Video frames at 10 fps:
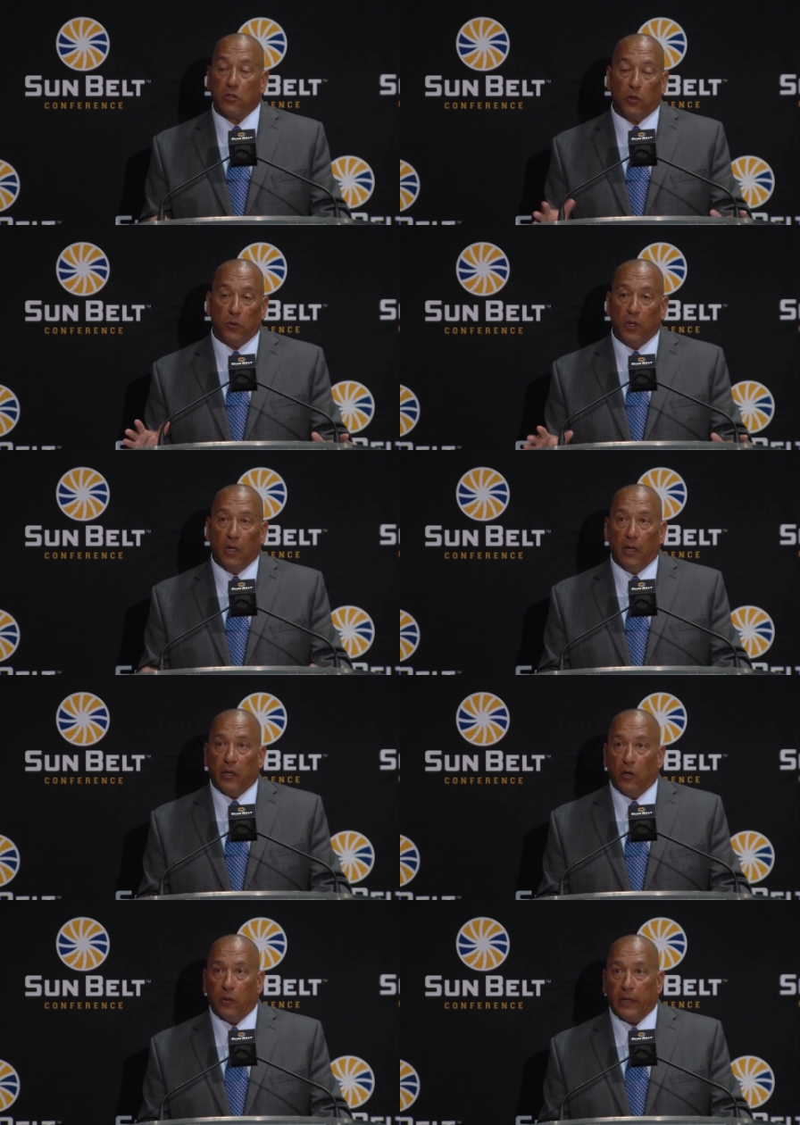So,
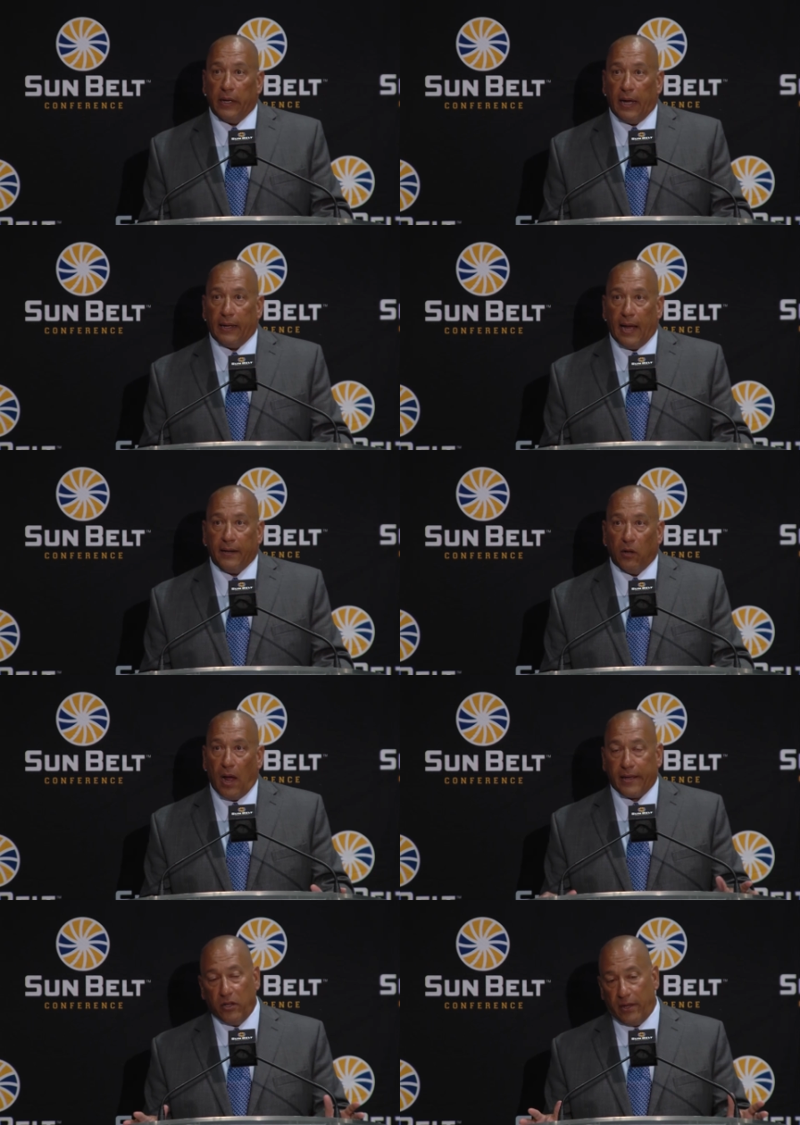you know, I, I don't,
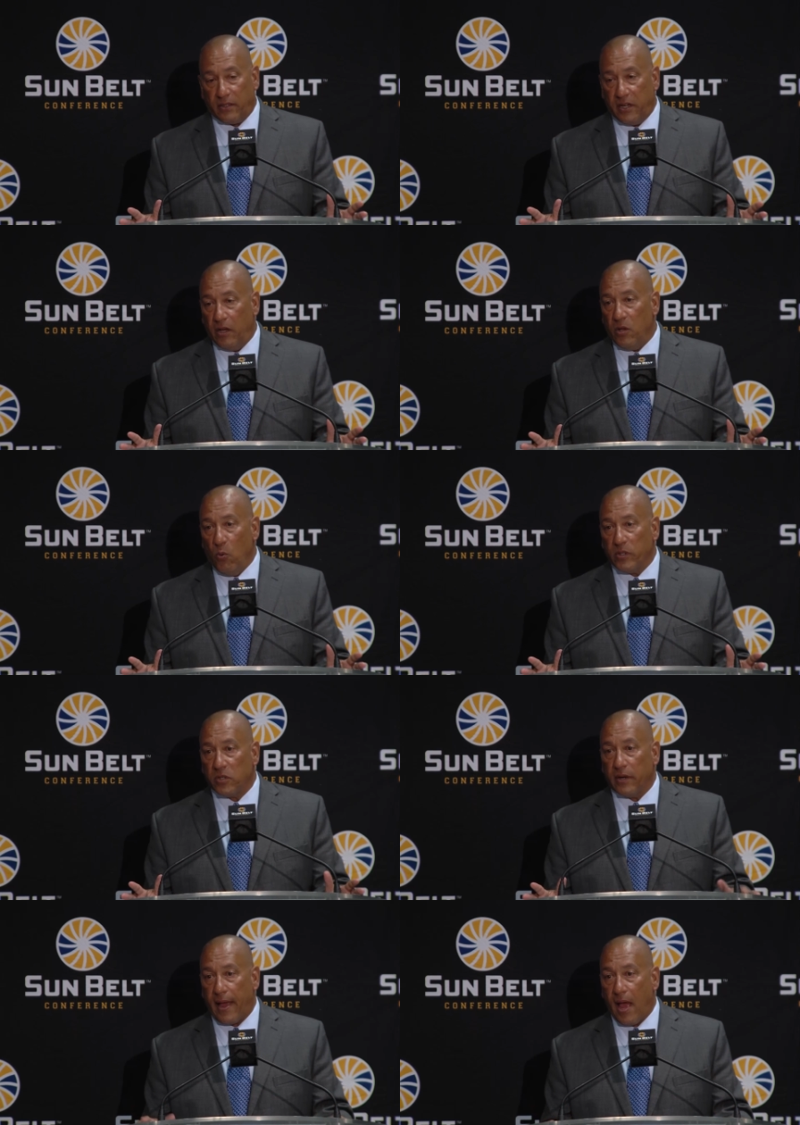I can't tell you what's
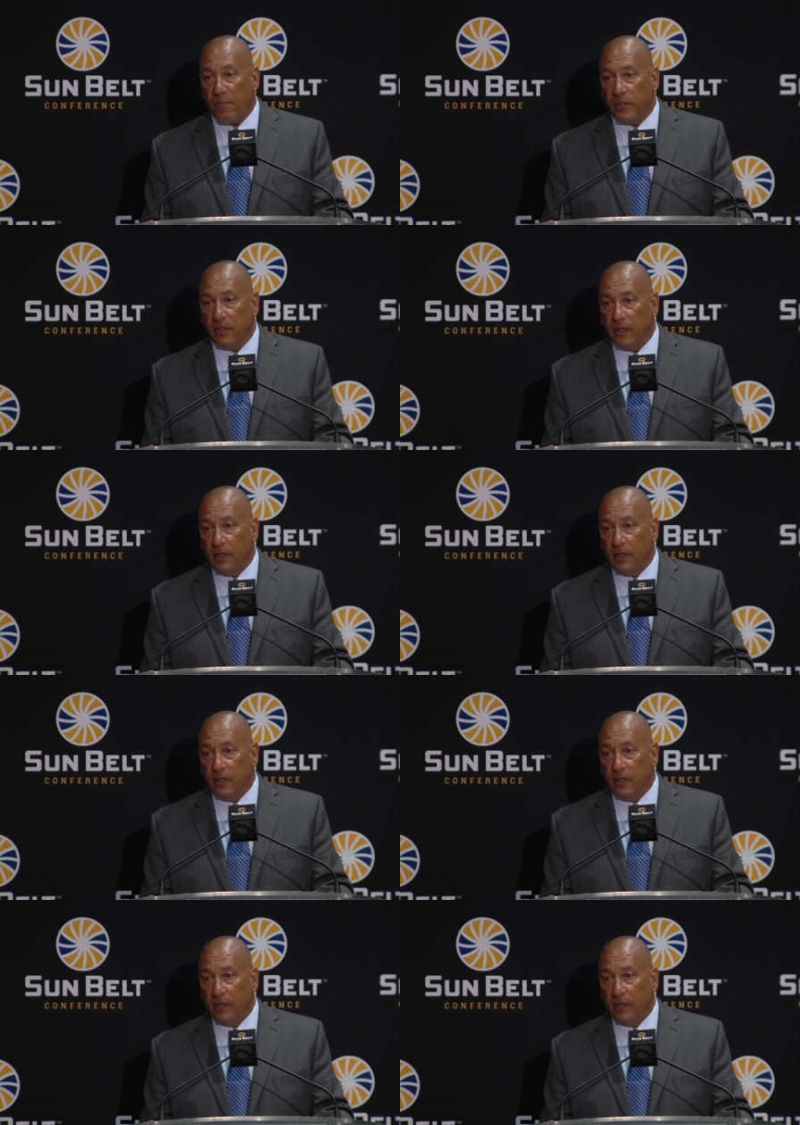going to happen